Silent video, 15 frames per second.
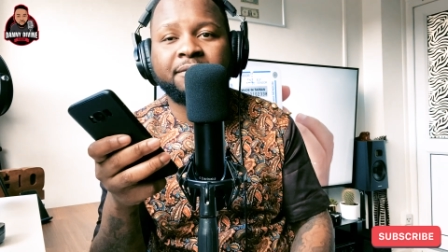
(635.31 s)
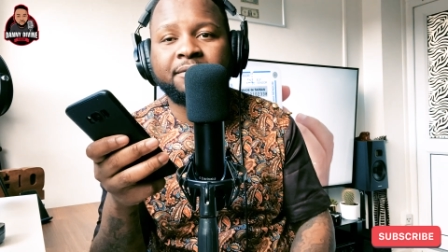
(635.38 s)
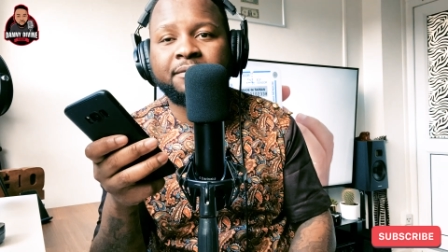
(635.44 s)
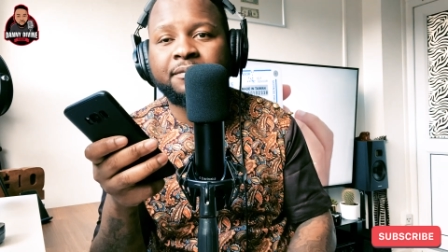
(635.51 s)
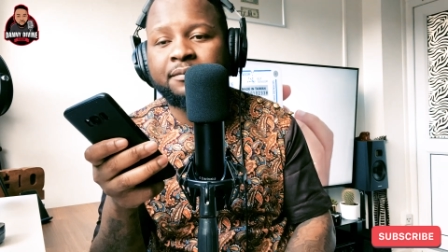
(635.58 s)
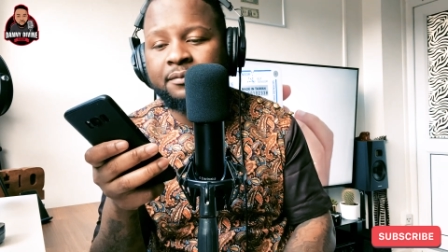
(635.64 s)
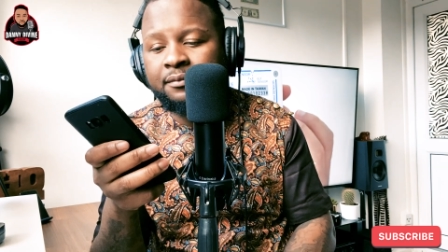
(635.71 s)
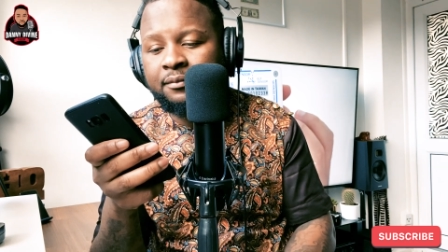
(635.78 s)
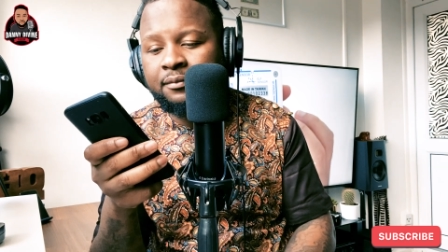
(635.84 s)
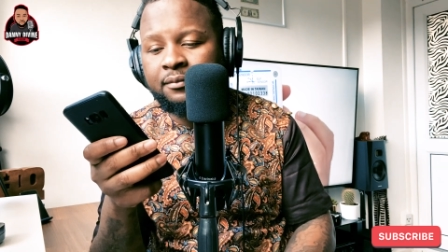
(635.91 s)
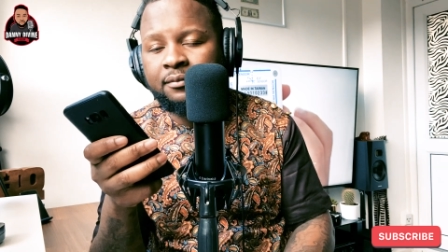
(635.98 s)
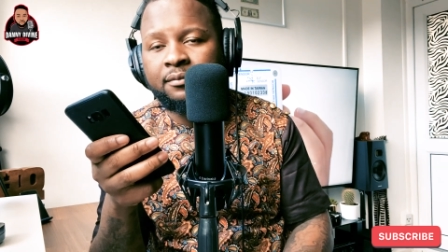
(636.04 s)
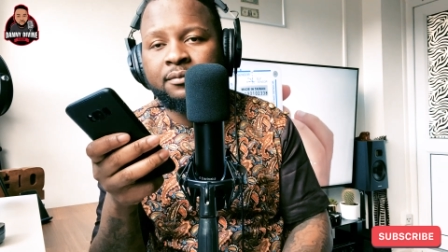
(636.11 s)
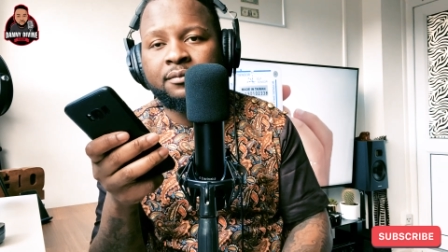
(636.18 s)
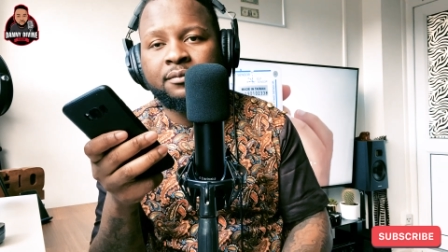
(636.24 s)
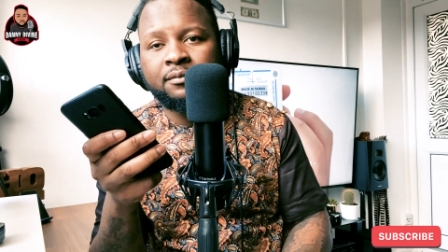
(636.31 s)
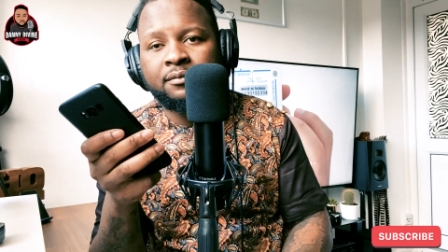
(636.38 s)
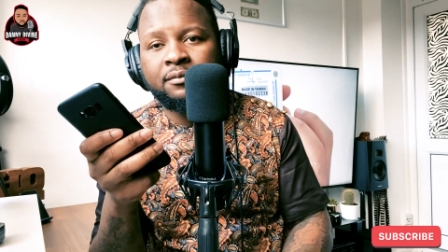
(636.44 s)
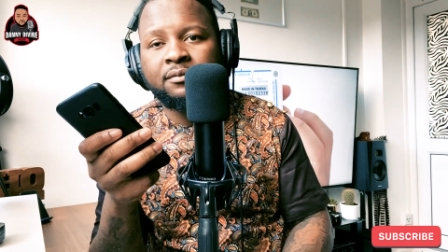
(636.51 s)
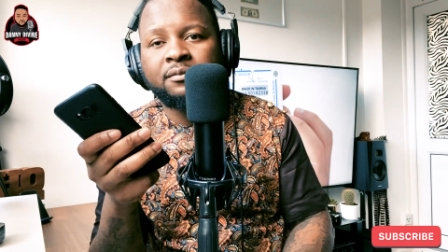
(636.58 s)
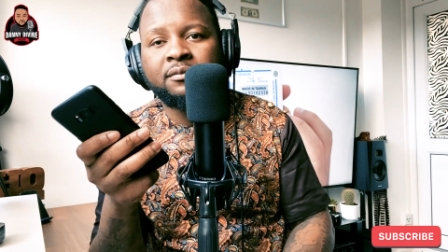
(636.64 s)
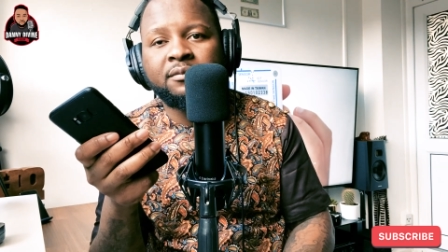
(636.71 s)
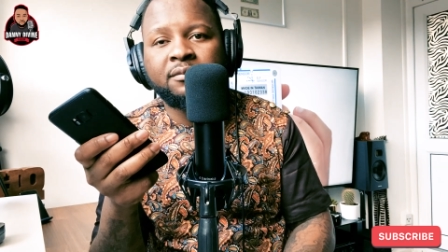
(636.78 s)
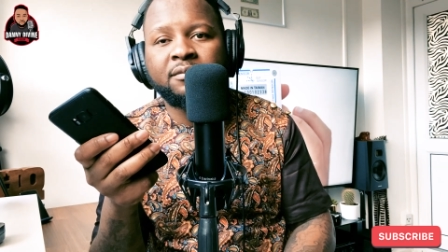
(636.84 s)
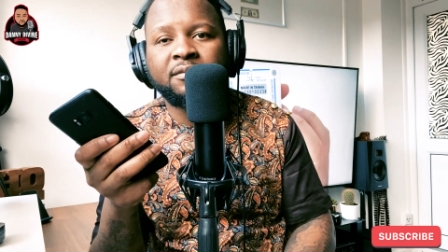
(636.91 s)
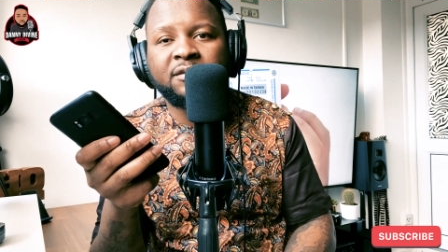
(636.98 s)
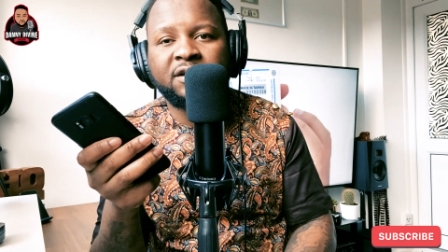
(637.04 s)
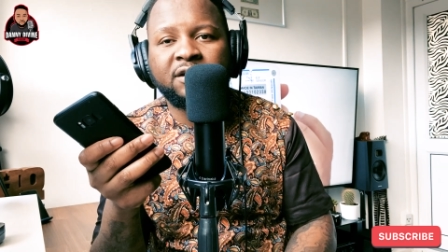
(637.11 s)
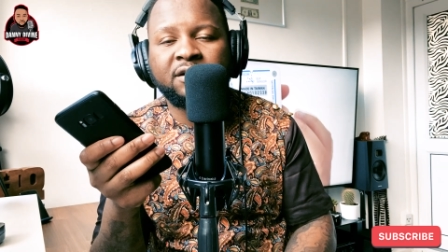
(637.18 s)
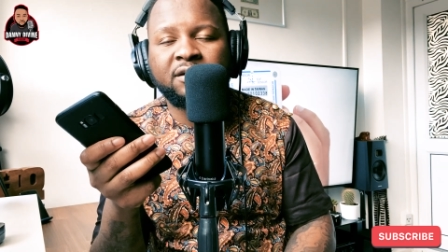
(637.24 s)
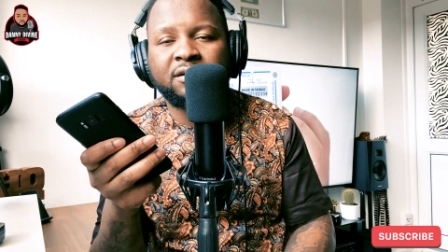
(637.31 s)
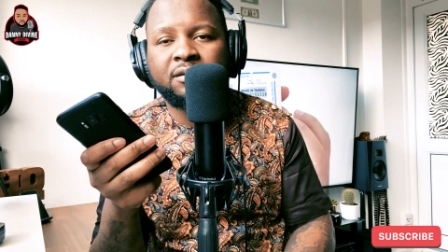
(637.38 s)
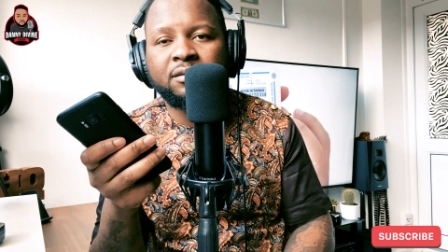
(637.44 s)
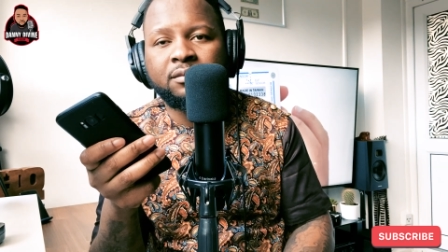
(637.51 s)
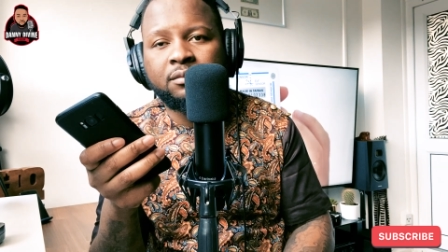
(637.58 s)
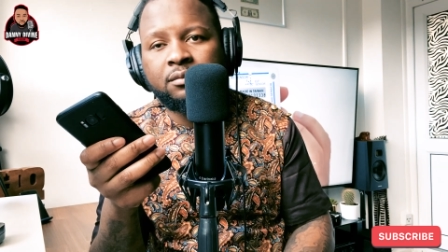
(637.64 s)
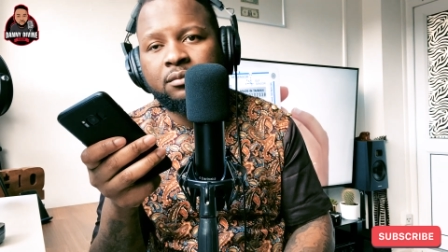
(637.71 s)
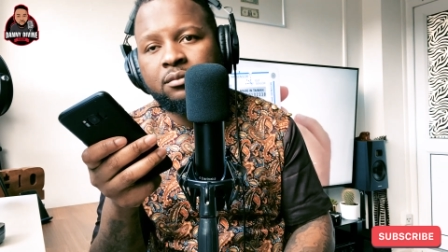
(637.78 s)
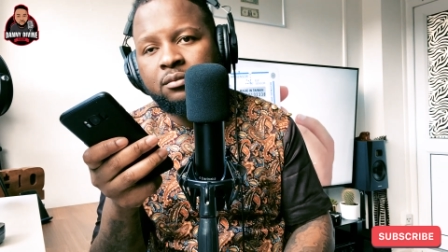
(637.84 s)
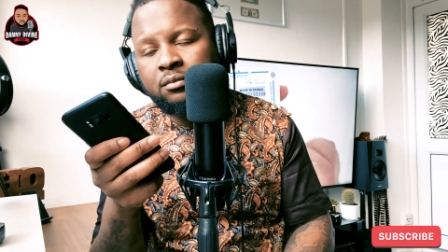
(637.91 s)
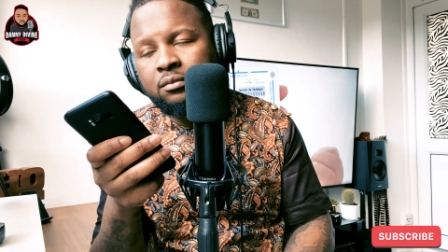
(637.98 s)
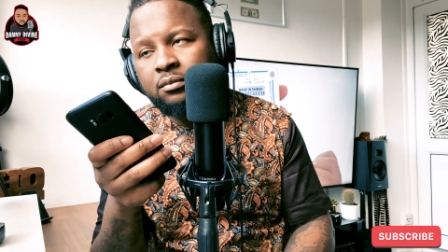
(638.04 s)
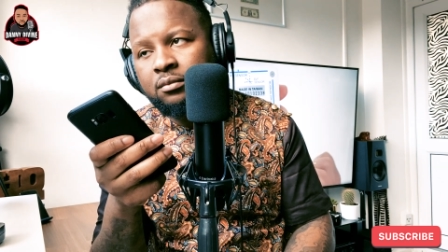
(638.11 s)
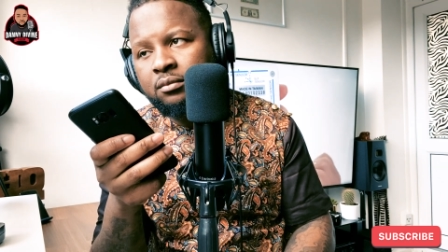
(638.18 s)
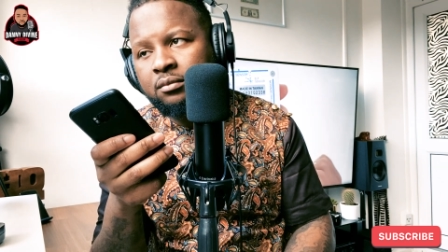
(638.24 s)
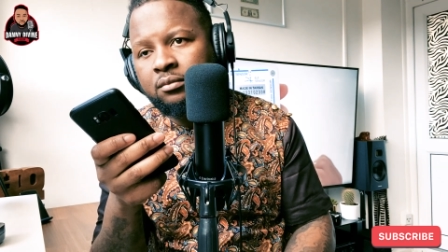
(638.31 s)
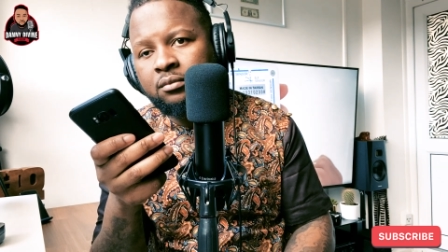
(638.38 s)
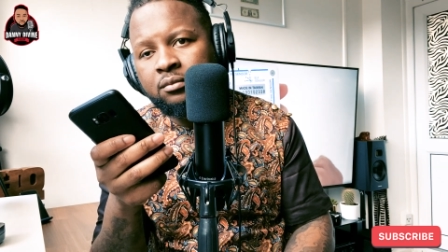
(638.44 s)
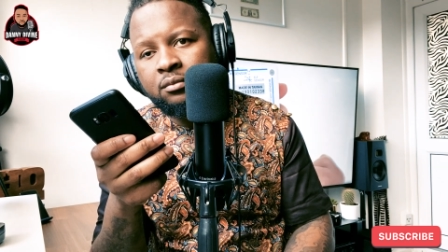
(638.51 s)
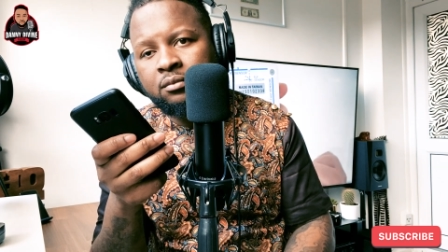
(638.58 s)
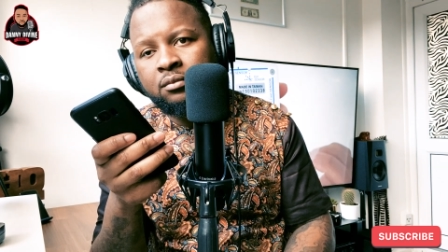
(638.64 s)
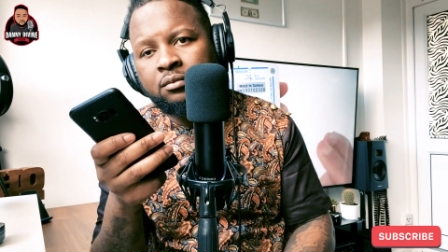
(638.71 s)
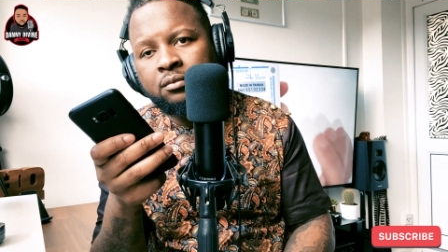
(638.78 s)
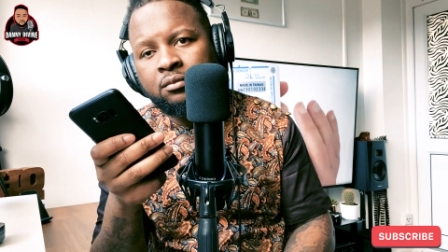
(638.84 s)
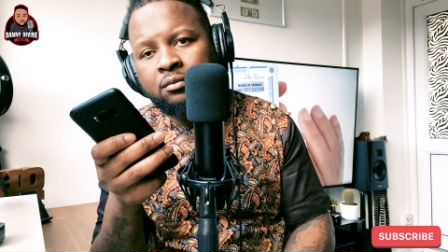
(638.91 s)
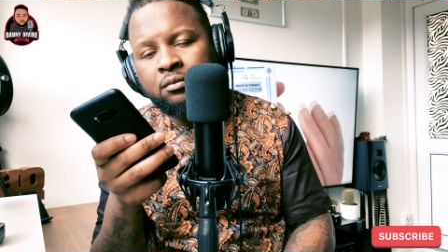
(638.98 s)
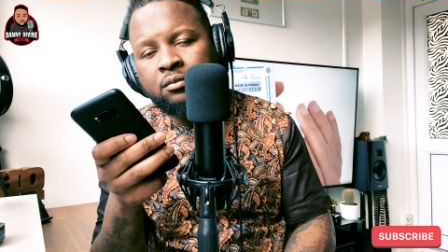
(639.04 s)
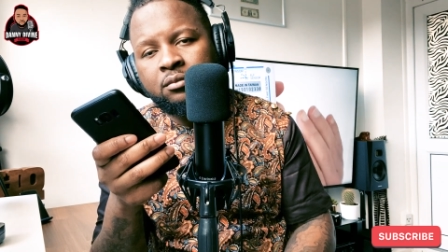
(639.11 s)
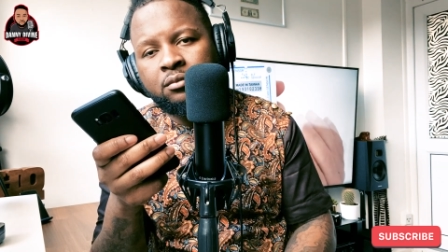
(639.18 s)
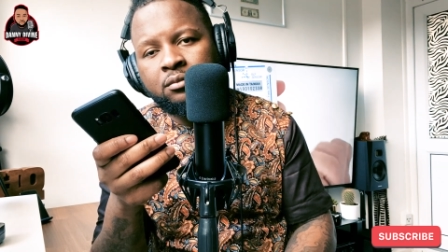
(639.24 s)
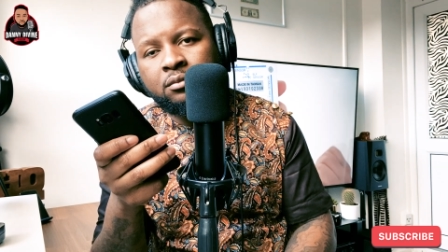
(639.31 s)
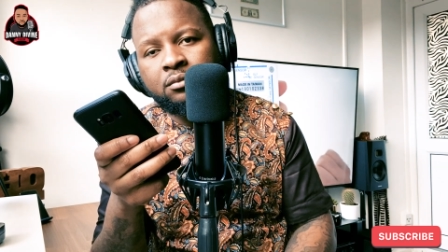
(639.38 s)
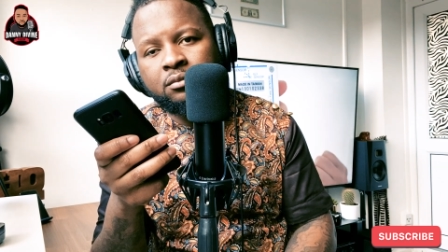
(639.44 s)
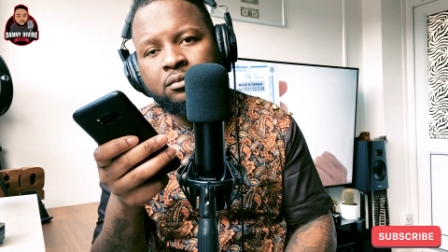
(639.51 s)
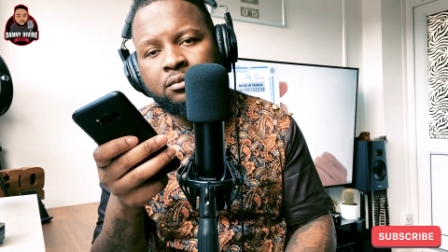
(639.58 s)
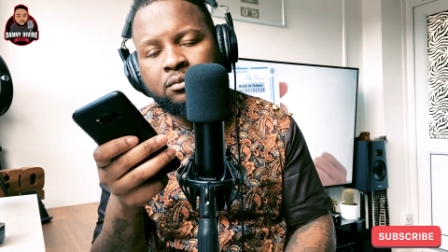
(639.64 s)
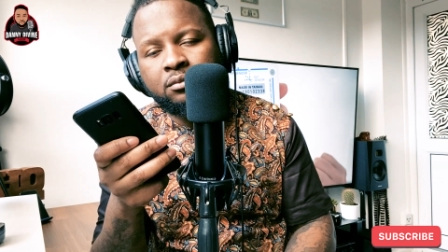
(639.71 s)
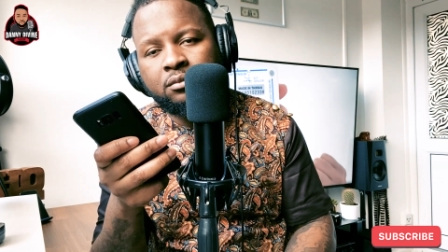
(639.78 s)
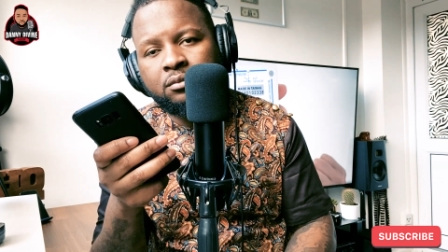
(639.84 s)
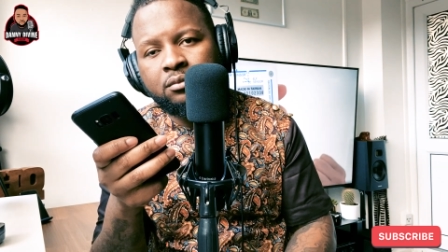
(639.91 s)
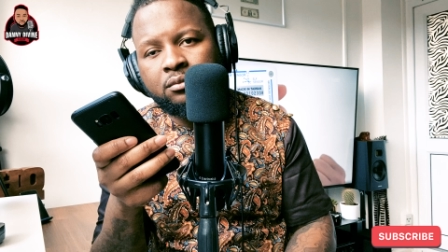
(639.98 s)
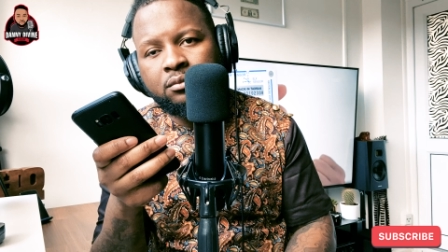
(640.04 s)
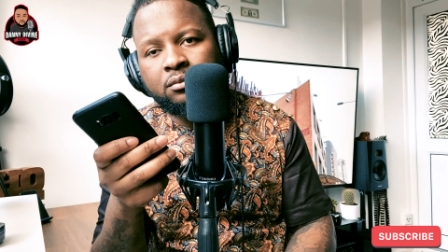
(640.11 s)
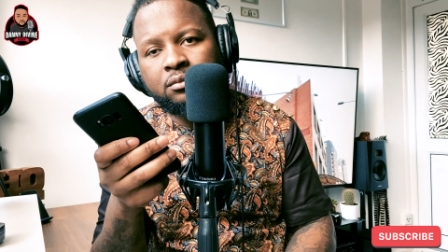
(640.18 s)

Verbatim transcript: 3.5 gigahertz. So this should encapsulate basic 5G.